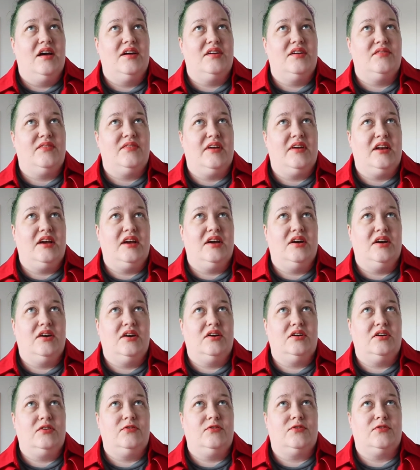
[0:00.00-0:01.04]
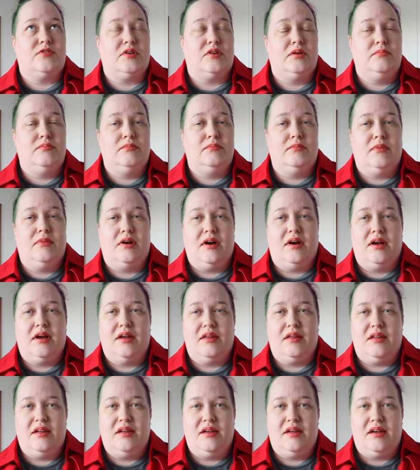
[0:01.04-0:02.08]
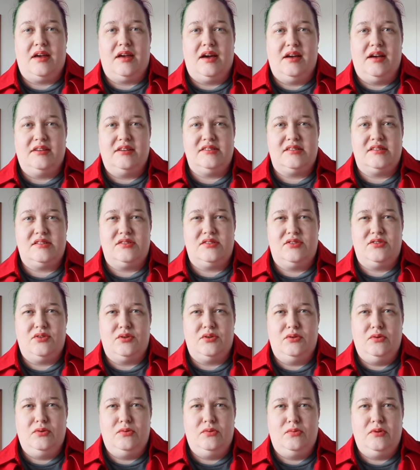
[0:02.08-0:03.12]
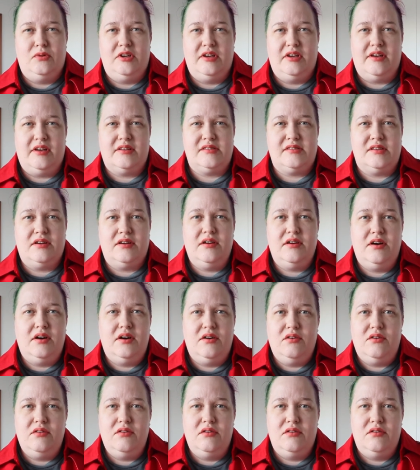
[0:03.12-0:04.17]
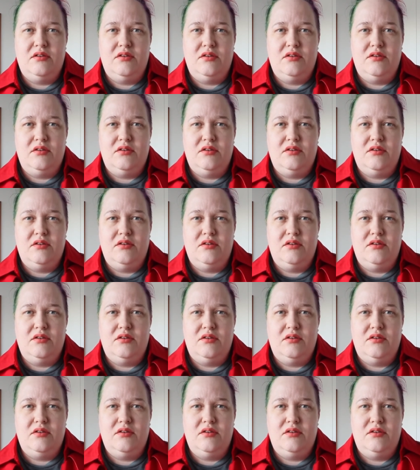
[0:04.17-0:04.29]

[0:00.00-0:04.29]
video from, I guess, 2 weeks ago,